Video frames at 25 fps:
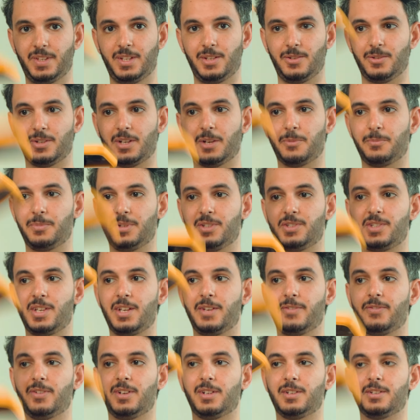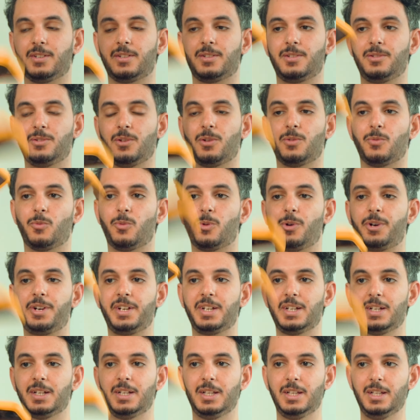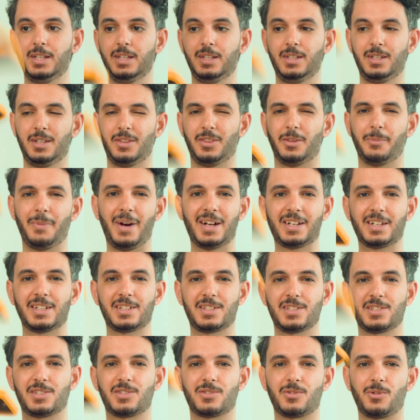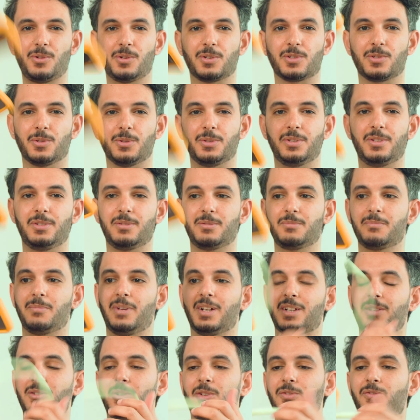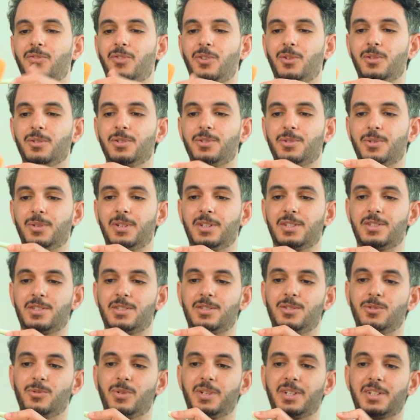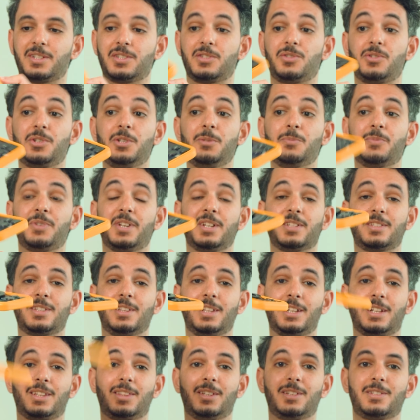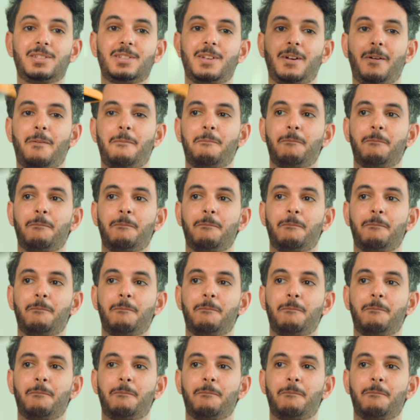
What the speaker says: you can be safe and not worry. The magnet is strong, so it might not fall, so let's do an extreme test like this.